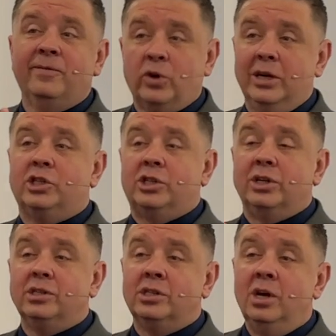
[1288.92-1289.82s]

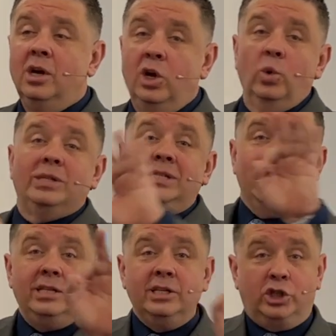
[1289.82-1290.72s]
Christians who
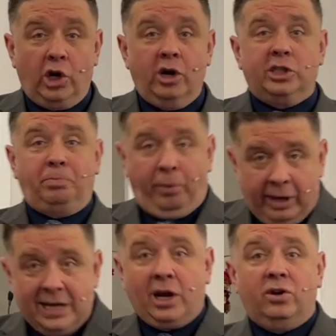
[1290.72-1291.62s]
attended church
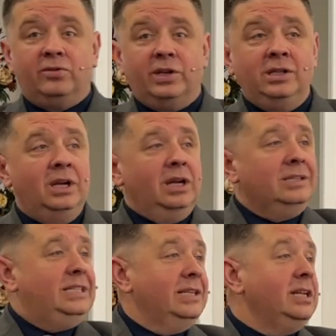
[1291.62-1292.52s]
pre COVID
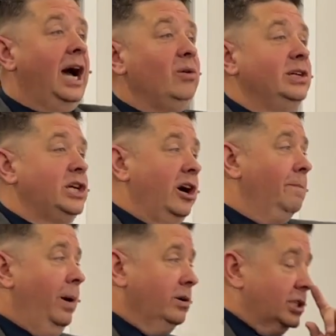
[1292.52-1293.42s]
did not return
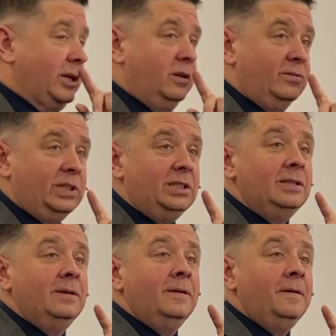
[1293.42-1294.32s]
post COVID.
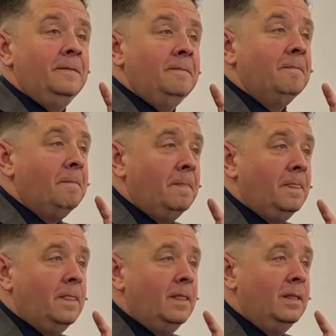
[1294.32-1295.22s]

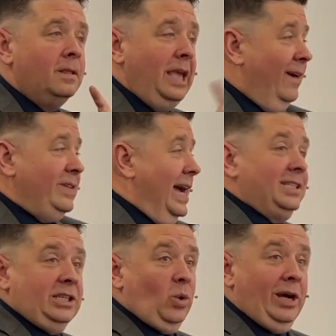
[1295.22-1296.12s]
You have to
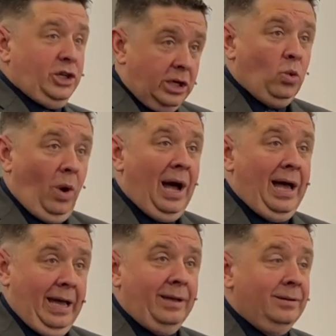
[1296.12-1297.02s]
ask the question
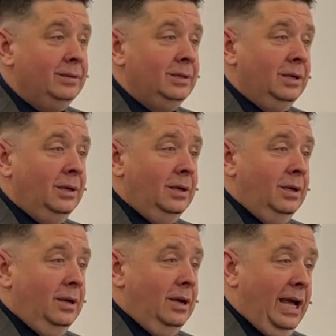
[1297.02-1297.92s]
why.
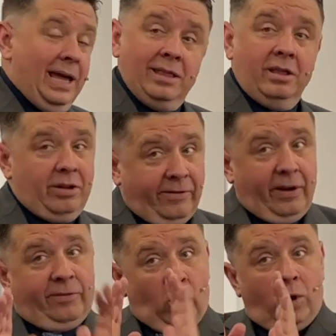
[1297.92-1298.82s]
And of,
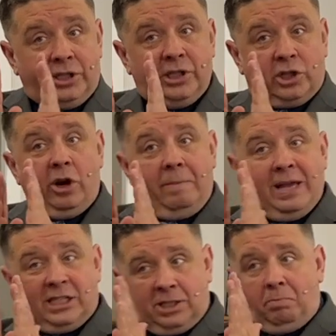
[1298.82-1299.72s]
of course, there's going to be
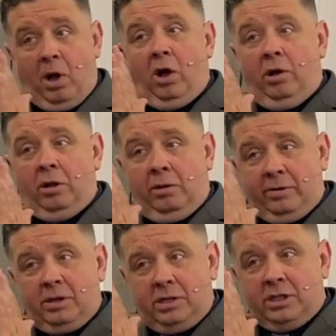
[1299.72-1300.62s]
a
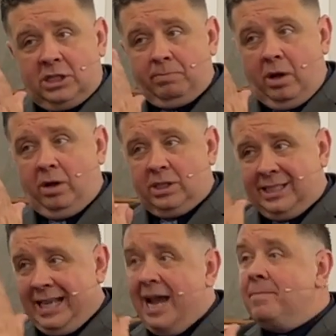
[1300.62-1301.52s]
small, a small
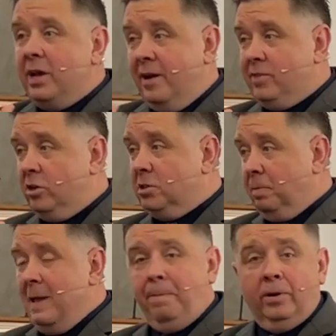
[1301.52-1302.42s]
segment of those
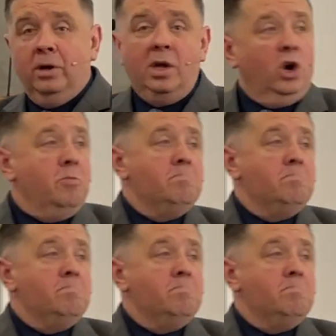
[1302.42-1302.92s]
people who